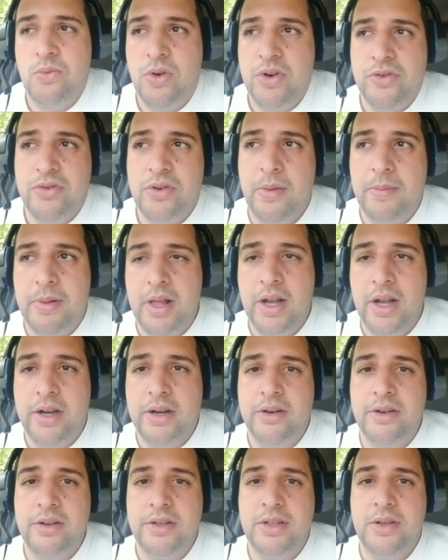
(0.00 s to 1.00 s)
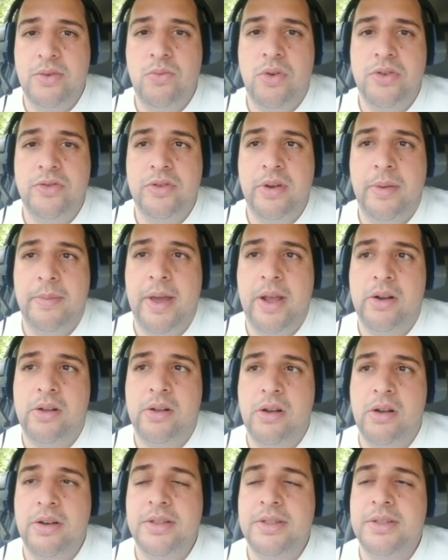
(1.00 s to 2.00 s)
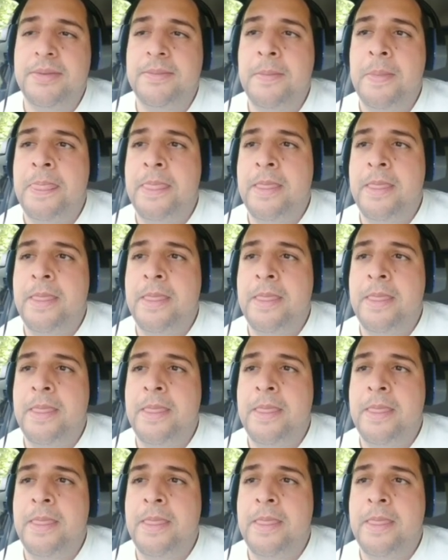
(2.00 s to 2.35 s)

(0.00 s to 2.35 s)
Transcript: 1-drop blockers and 1-drop battle cards.